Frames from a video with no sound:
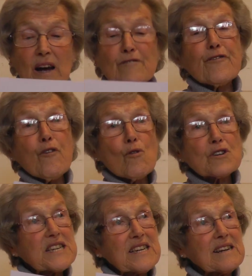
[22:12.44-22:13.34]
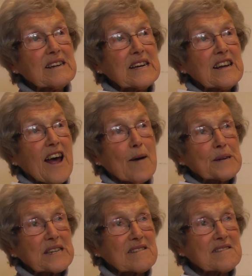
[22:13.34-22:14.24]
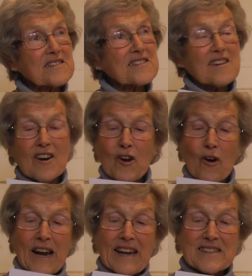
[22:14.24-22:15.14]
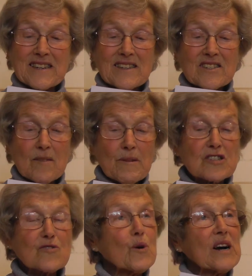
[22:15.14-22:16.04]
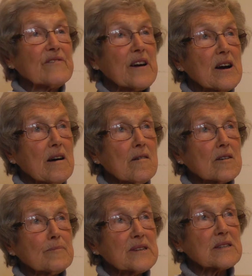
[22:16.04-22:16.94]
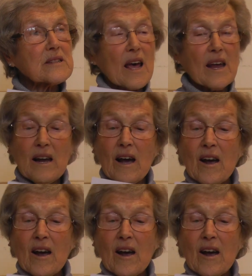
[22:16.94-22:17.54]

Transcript: and 14 inhabitants along it. So they must have worked very hard, mustn't they?